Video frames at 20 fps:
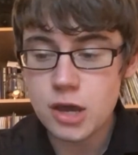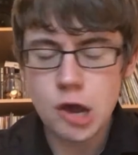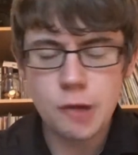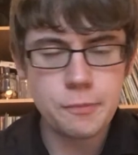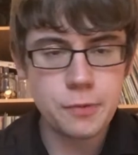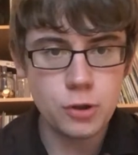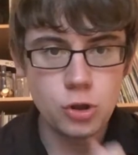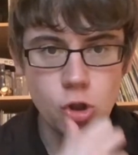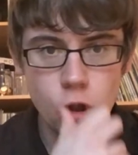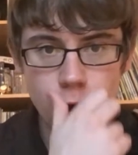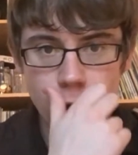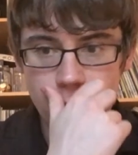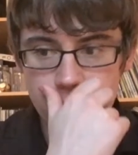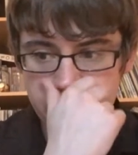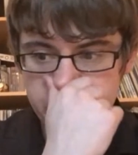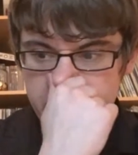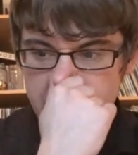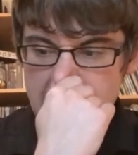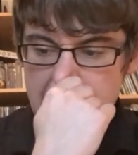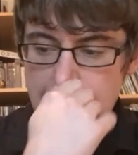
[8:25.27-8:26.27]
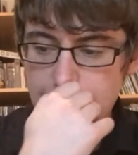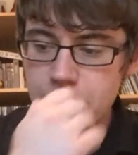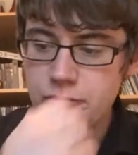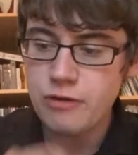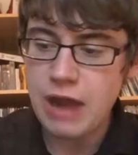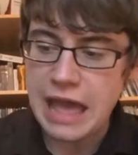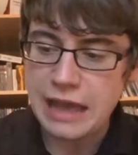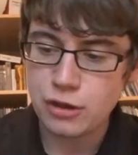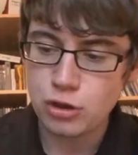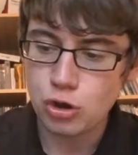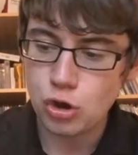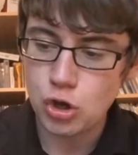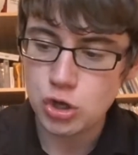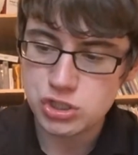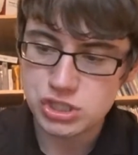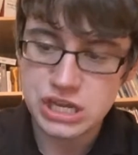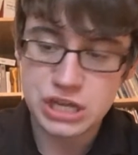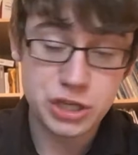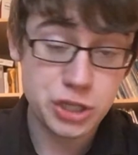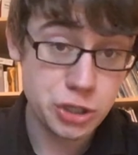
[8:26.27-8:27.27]
couple of
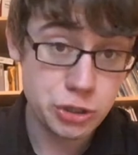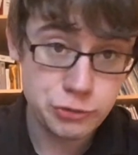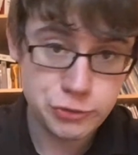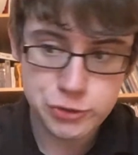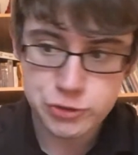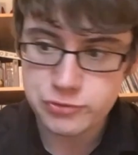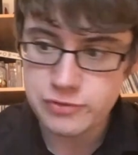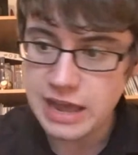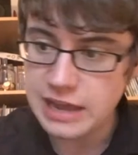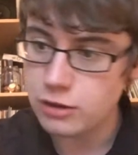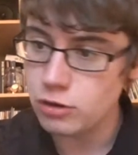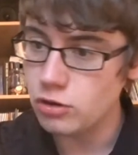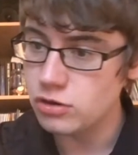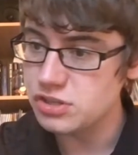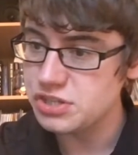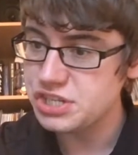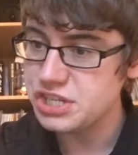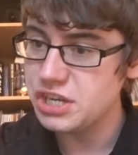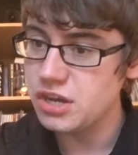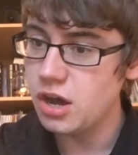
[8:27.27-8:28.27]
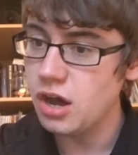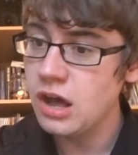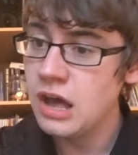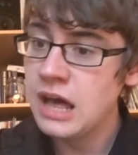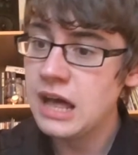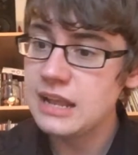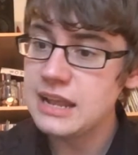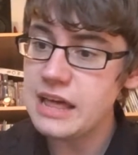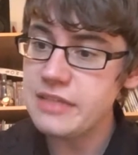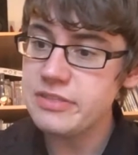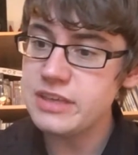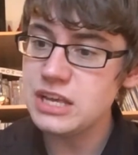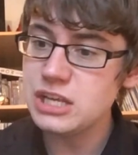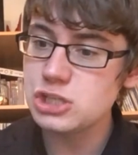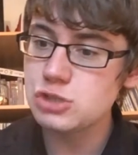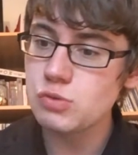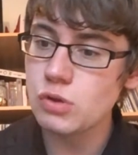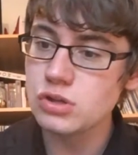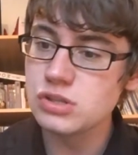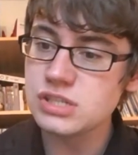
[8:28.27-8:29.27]
records, like used records here. Like
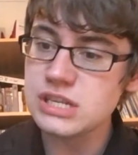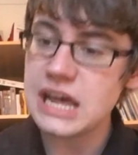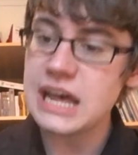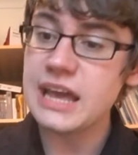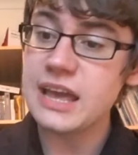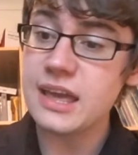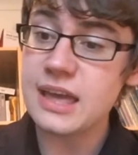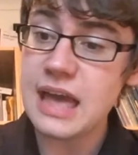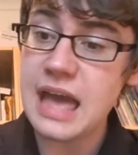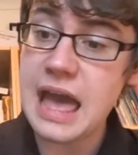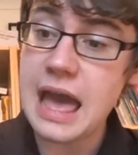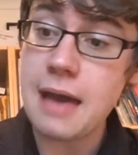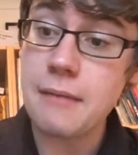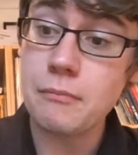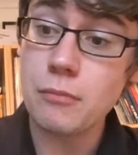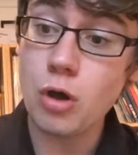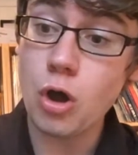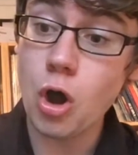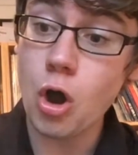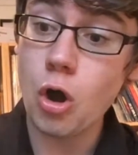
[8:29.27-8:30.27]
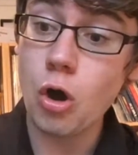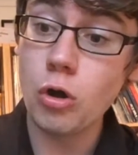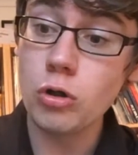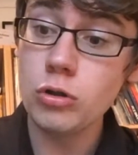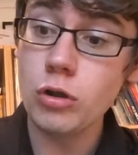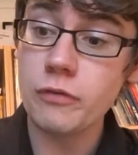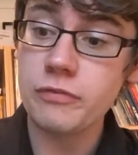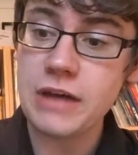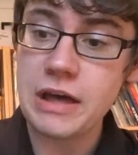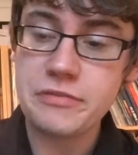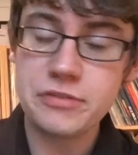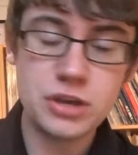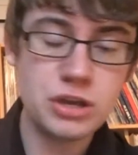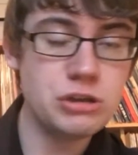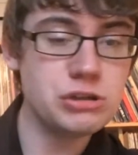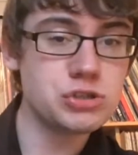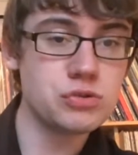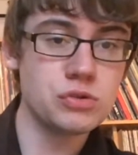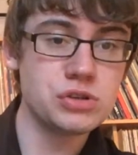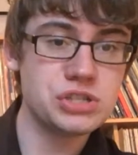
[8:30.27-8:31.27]
these ones, like all of like the
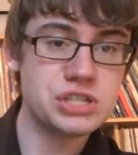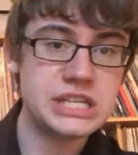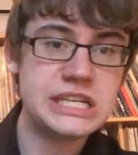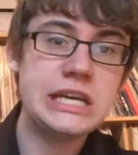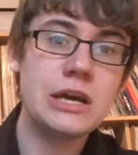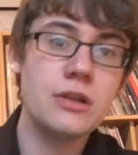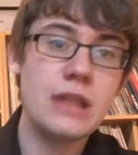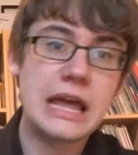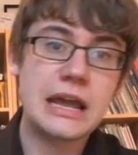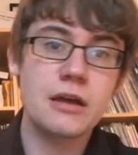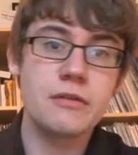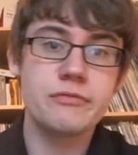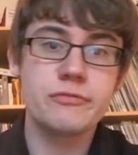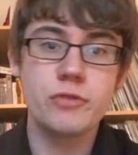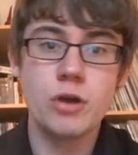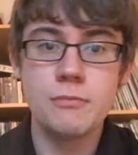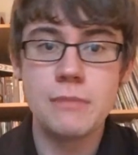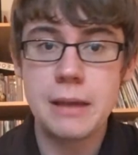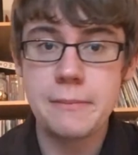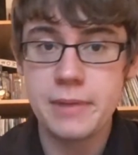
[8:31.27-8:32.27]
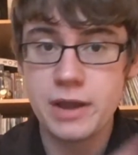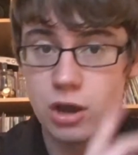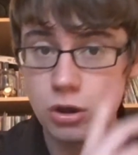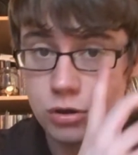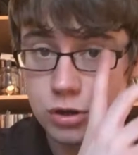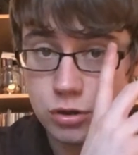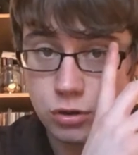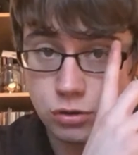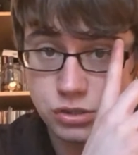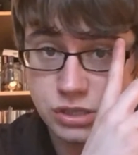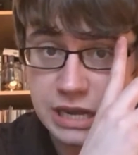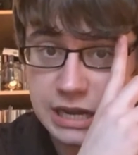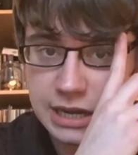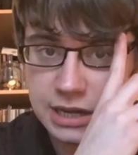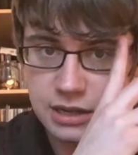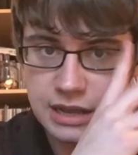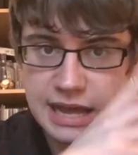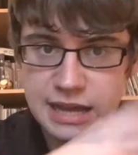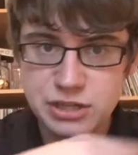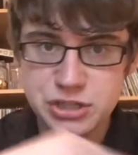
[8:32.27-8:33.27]
used ones here, like are from like my uncle's like
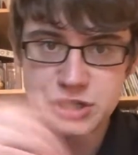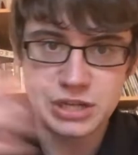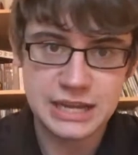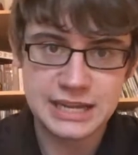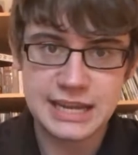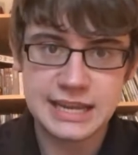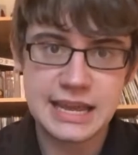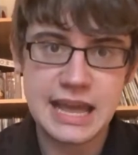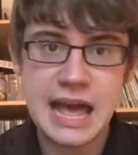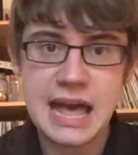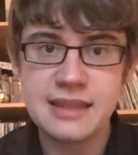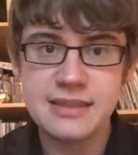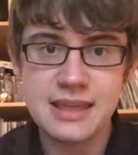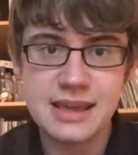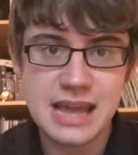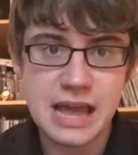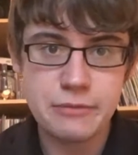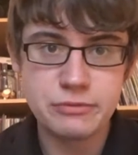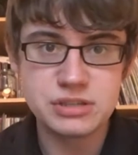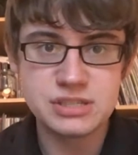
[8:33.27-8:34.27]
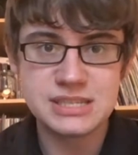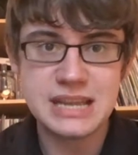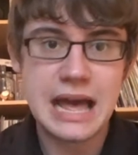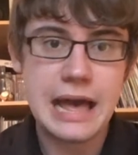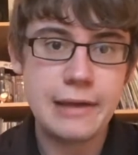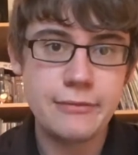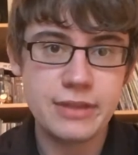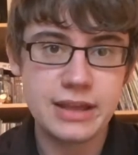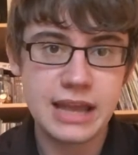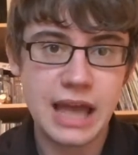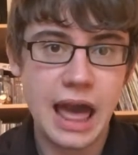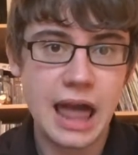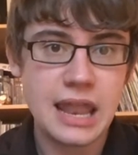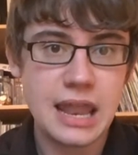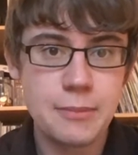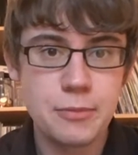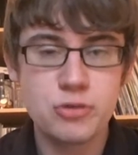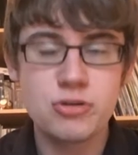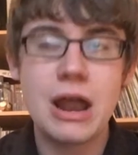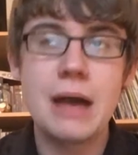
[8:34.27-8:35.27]
collection. Like again, like I was down like at
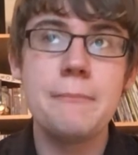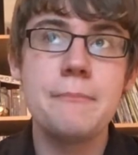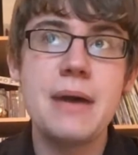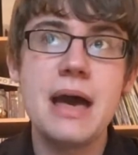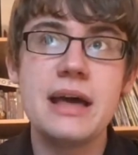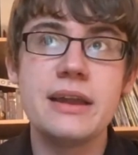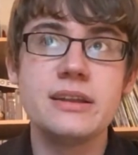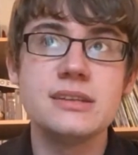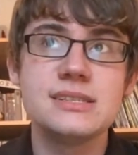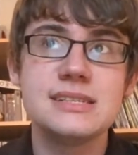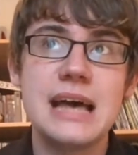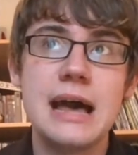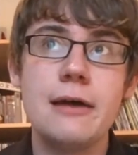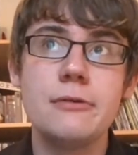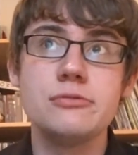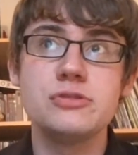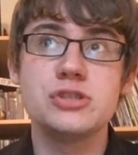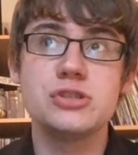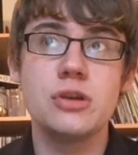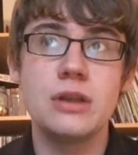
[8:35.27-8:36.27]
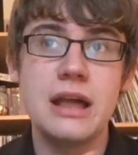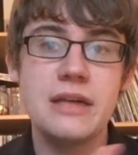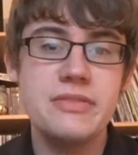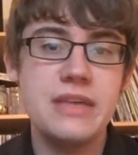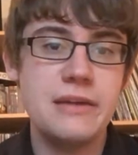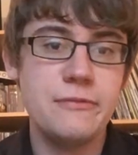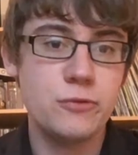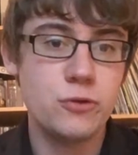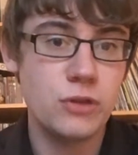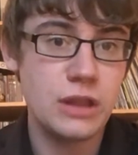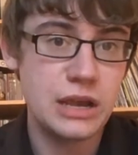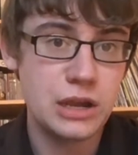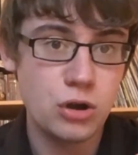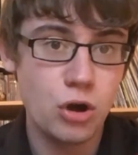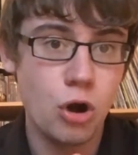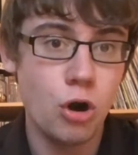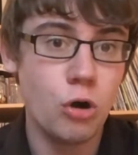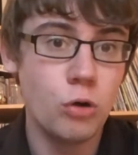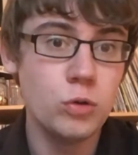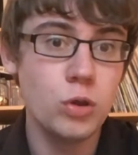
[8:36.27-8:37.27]
like my grandparents' house, so like they've got like
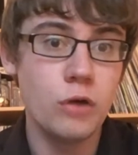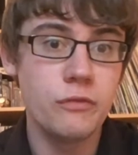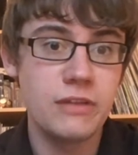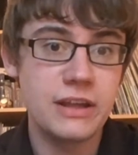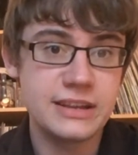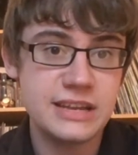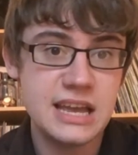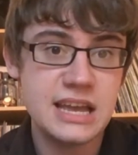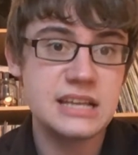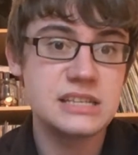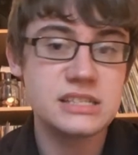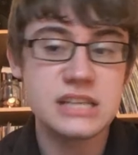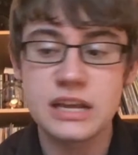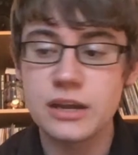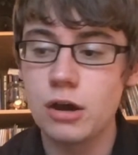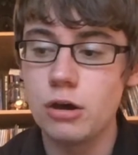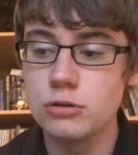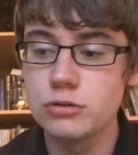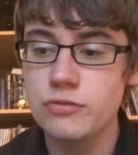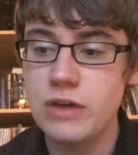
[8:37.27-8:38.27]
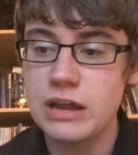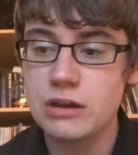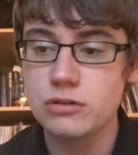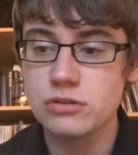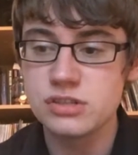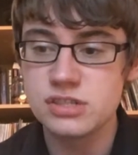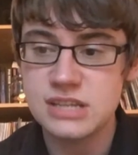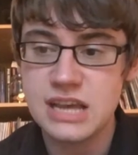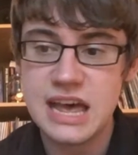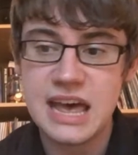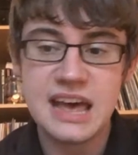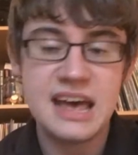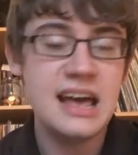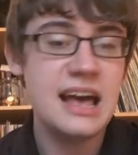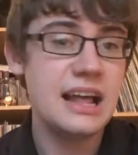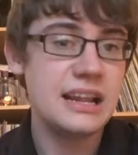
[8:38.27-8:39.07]
all of like his like old records there.